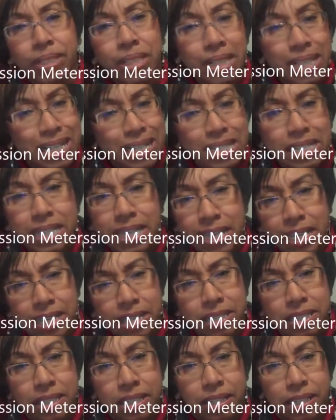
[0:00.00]
it's
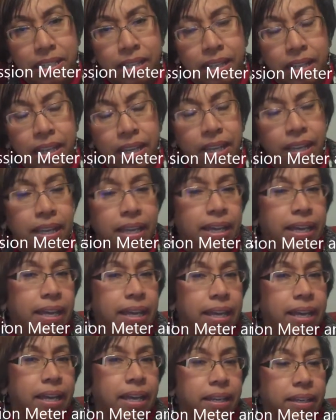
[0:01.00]
easy,
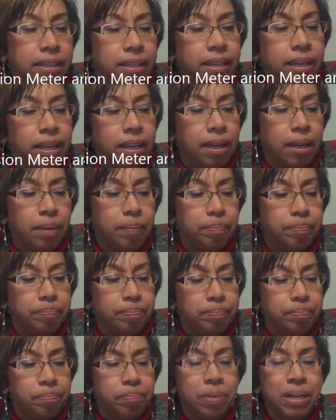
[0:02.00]
and
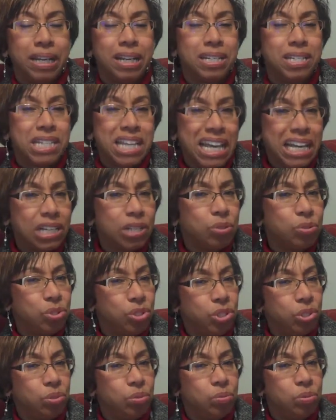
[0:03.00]
but it tells
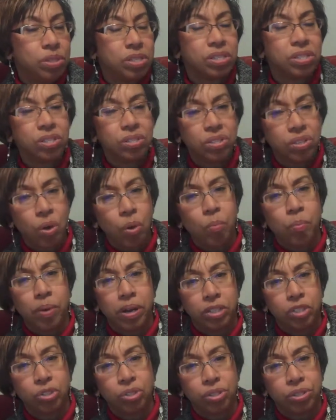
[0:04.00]
you so
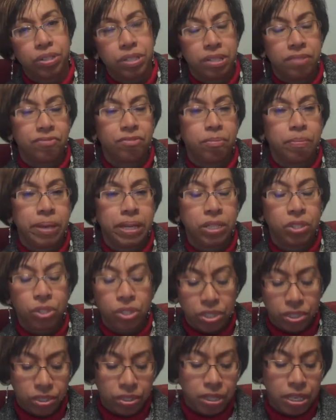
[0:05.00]
much good
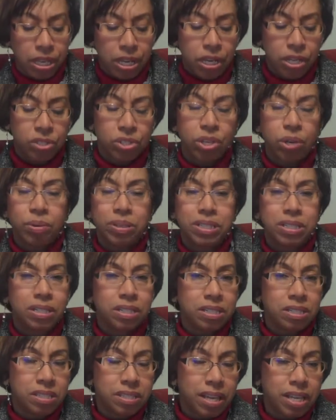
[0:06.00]
information. So it's an
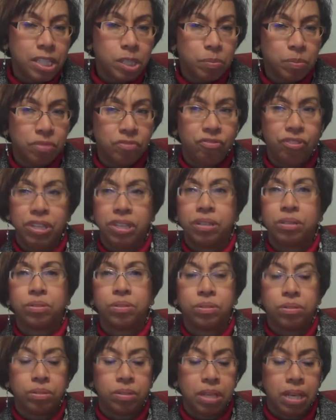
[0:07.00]
assessment
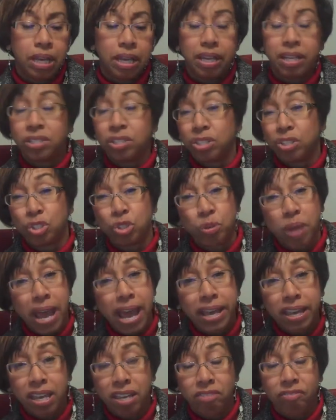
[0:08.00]
vehicle. It's a
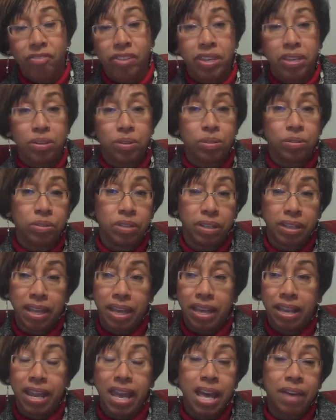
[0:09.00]
tracking vehicle.
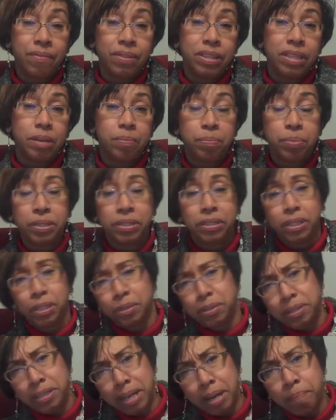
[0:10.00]
Again, having them put their
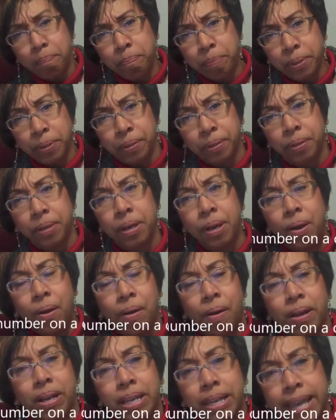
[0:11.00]
number
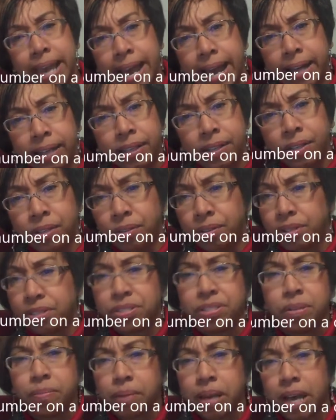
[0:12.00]
on a calendar or
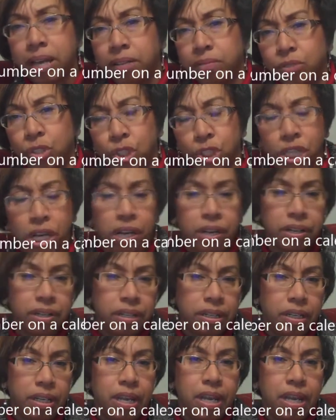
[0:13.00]
some kind of
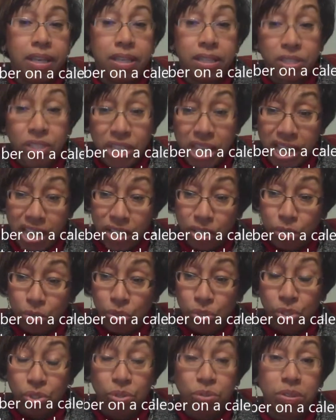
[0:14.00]
chart
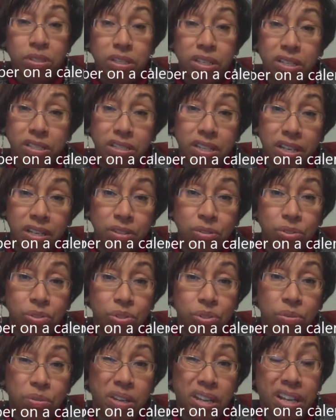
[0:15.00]
tells you, it tells
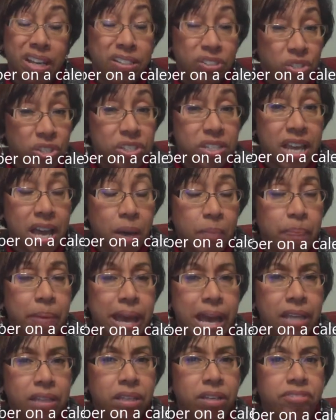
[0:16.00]
you just how
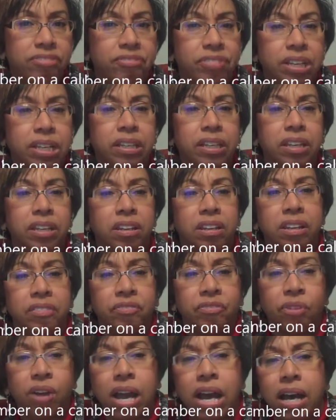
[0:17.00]
bad they're feeling and
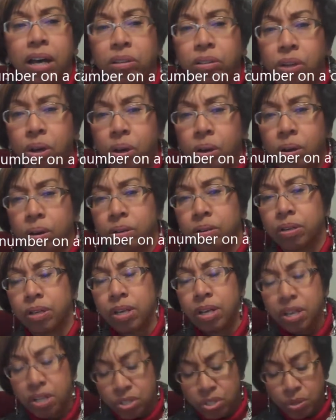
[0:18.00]
for how long.
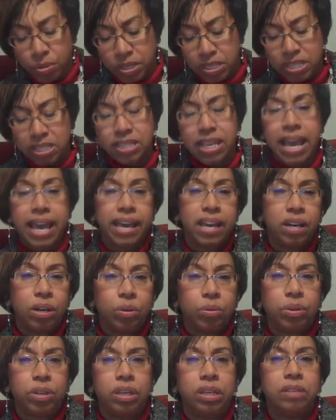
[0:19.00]
So the
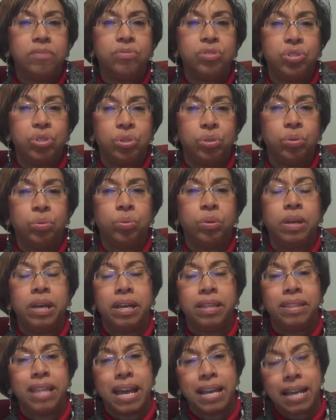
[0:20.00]
scale gives you
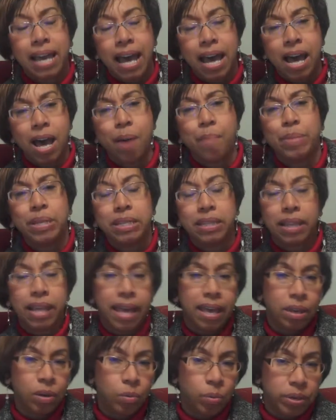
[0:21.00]
that common
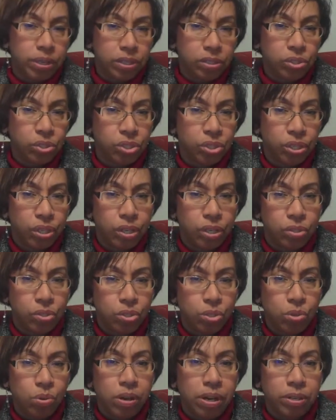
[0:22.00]
language
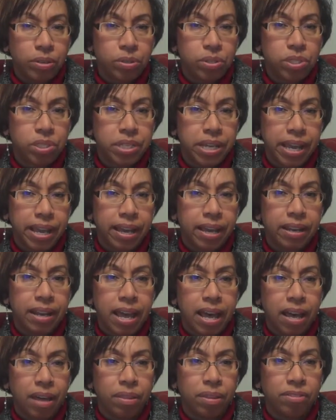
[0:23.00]
to understand
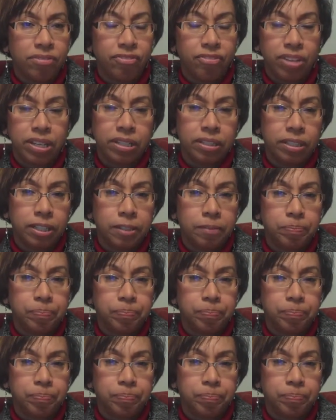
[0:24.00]
how they're feeling.